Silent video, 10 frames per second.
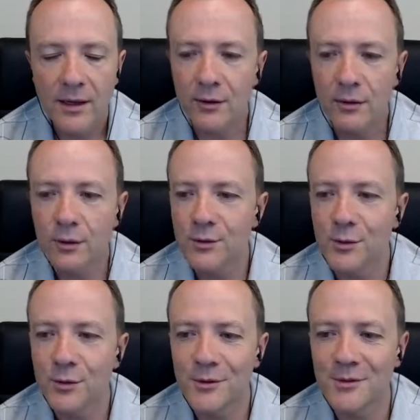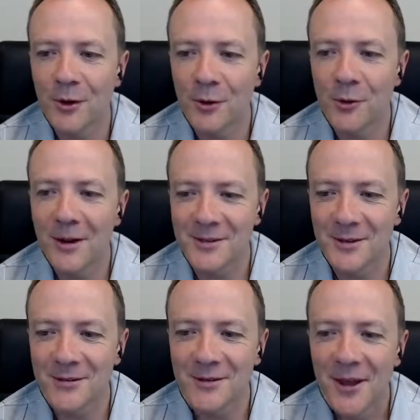I don't use the word
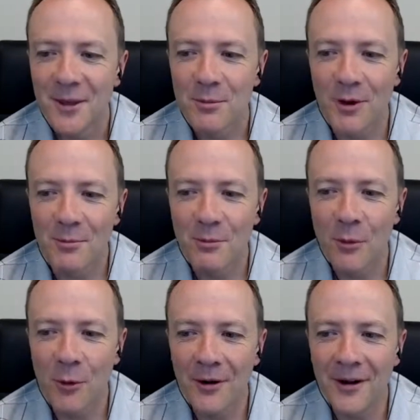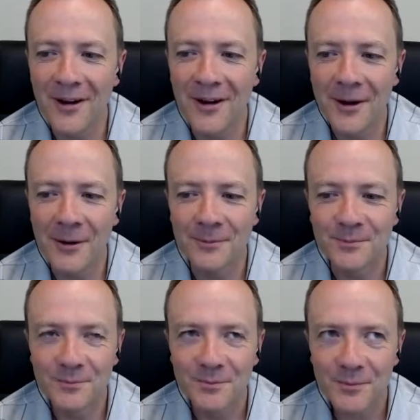aggressive, but more, um,
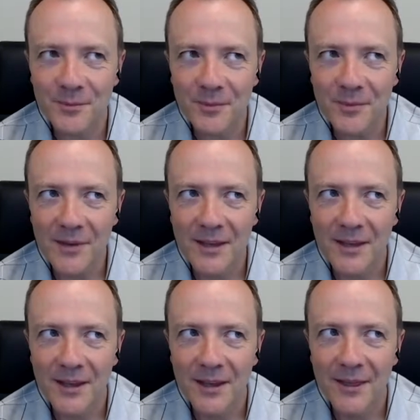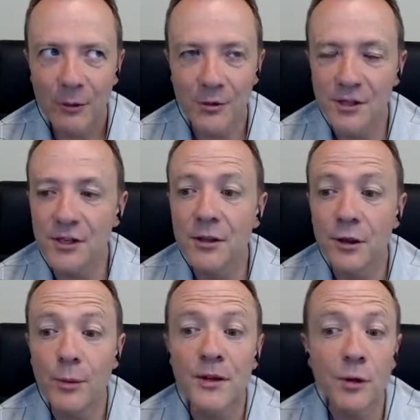or is it the
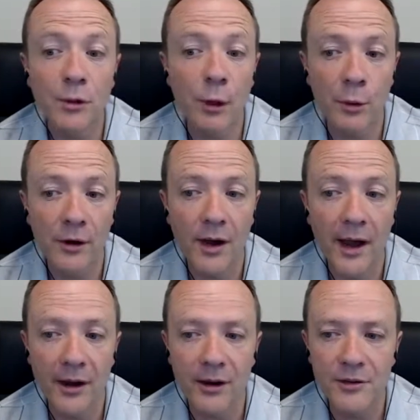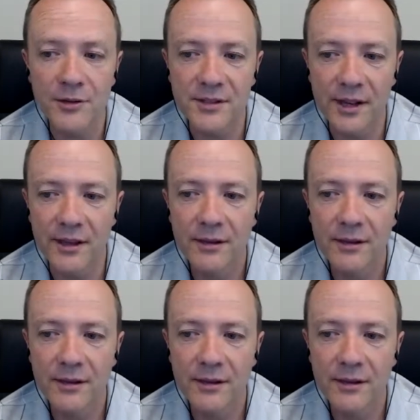threshold lower or higher? I should say.